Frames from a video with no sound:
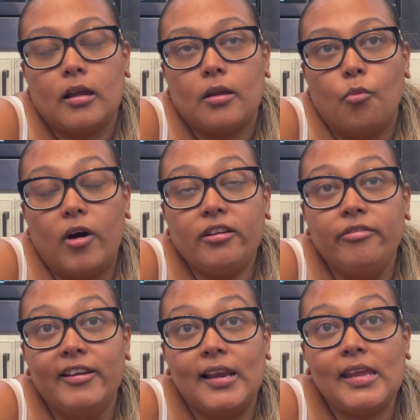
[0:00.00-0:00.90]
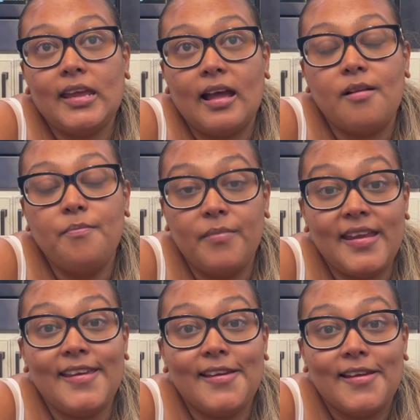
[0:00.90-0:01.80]
what really helped
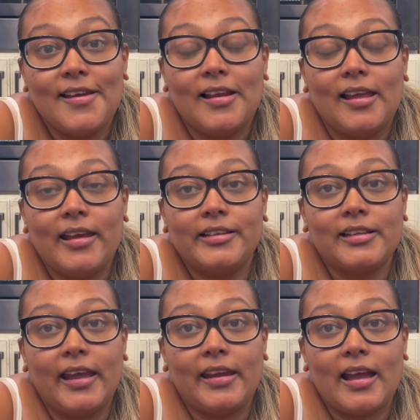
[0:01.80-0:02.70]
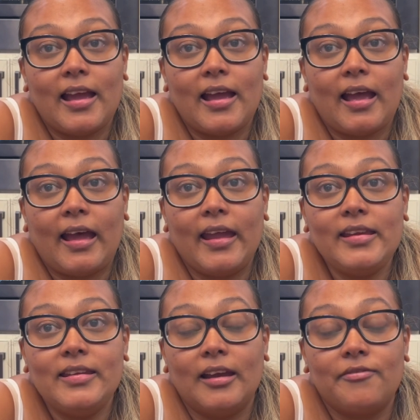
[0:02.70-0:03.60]
me is, like, I
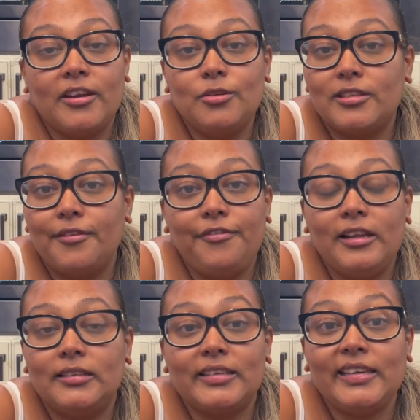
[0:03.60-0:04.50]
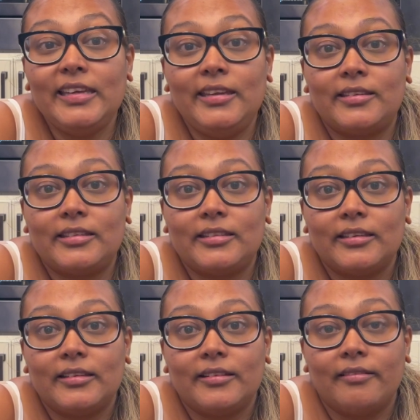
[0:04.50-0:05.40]
never used to feel to eat,
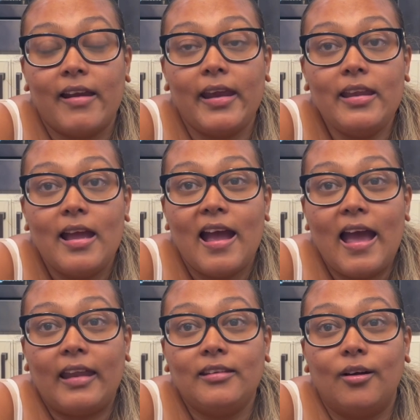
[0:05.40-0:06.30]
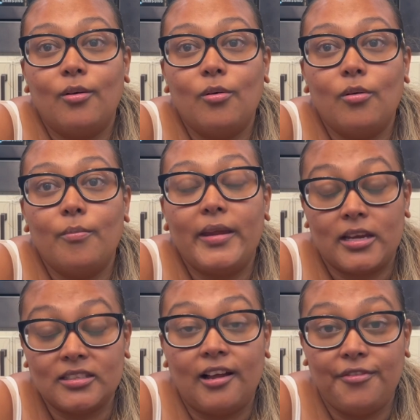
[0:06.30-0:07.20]
right? And
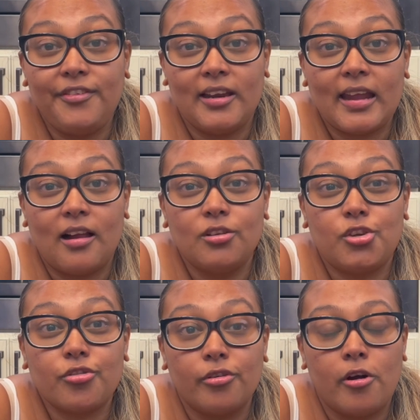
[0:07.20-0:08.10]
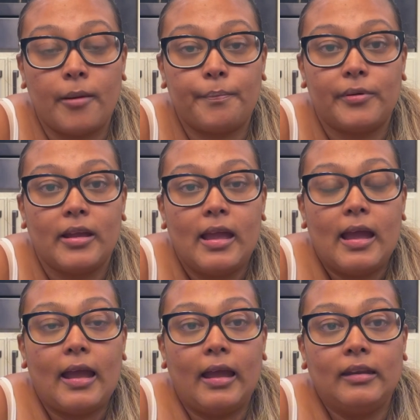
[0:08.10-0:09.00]
because I'll feel like I'll throw up.
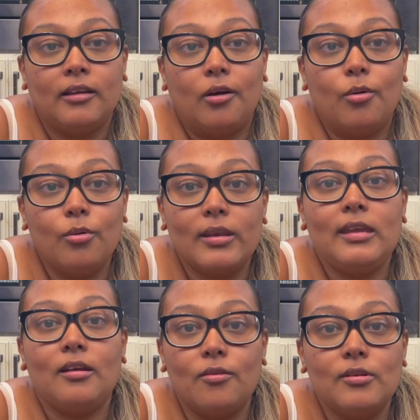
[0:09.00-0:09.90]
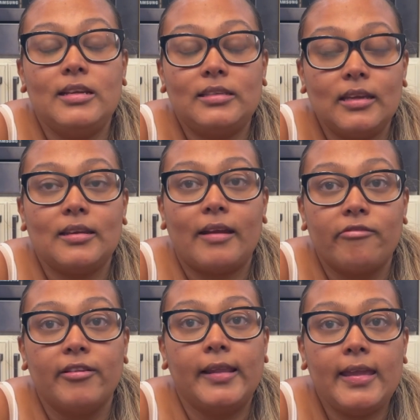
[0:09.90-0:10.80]
And the only thing that
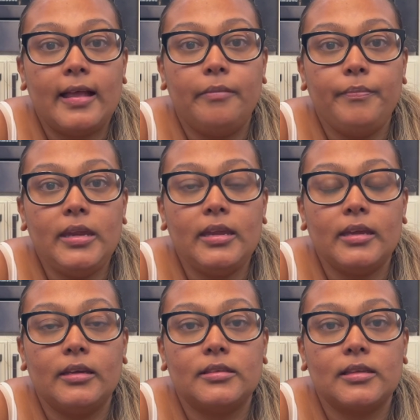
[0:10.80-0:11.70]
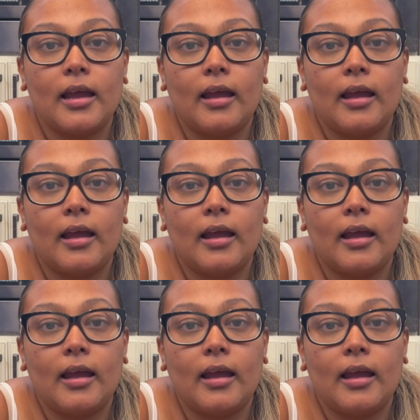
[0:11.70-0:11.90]
really helped me is